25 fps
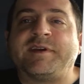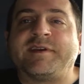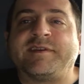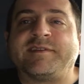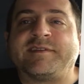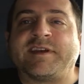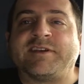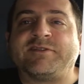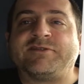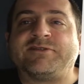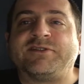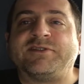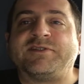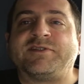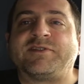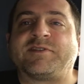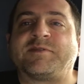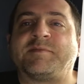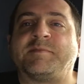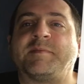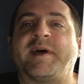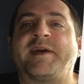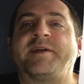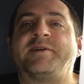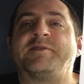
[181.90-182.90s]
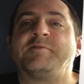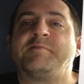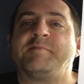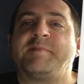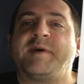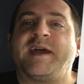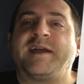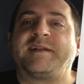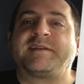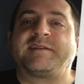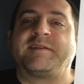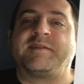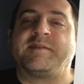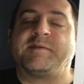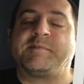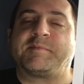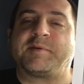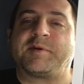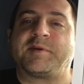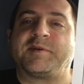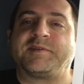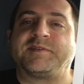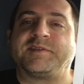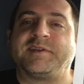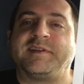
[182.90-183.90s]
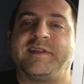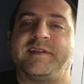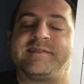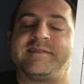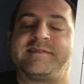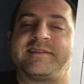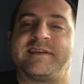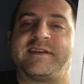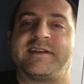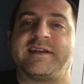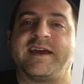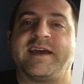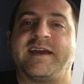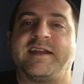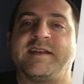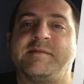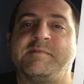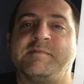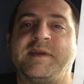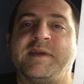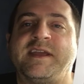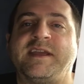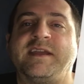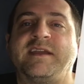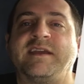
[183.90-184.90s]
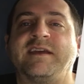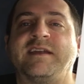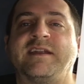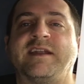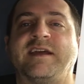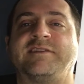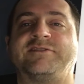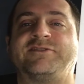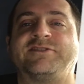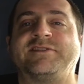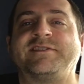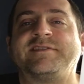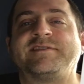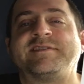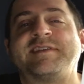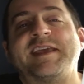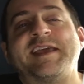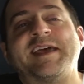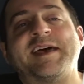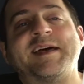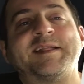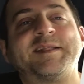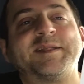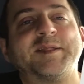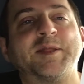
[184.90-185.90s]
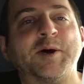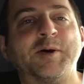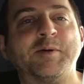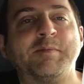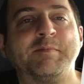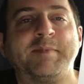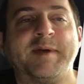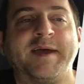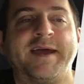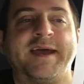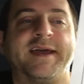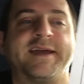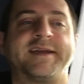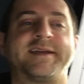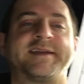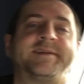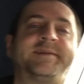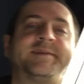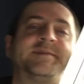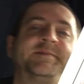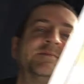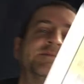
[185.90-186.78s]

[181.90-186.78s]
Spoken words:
is I should smile back to the person that said hi to me, and I should say hello back.